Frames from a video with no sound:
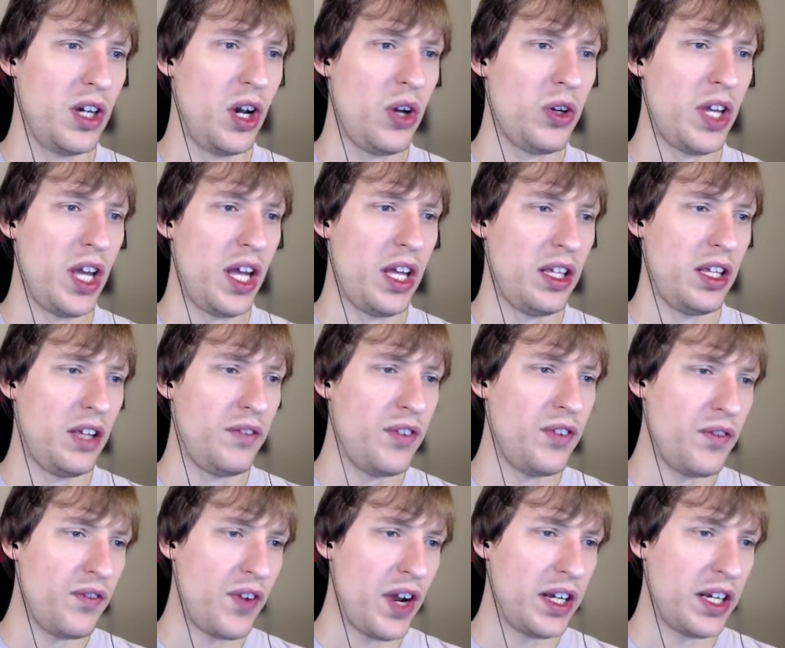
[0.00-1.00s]
Okay, if
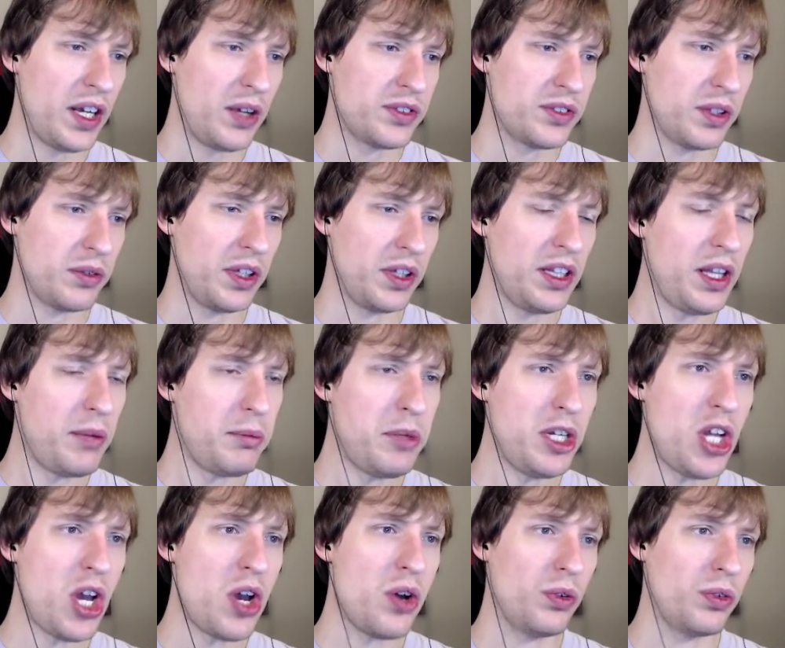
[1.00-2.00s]
you find out something, let me
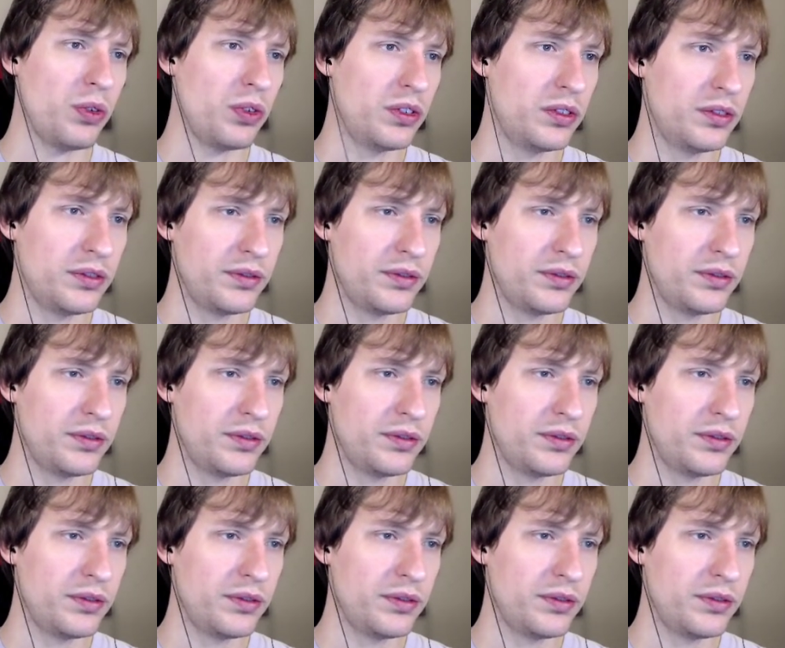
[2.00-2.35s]
know.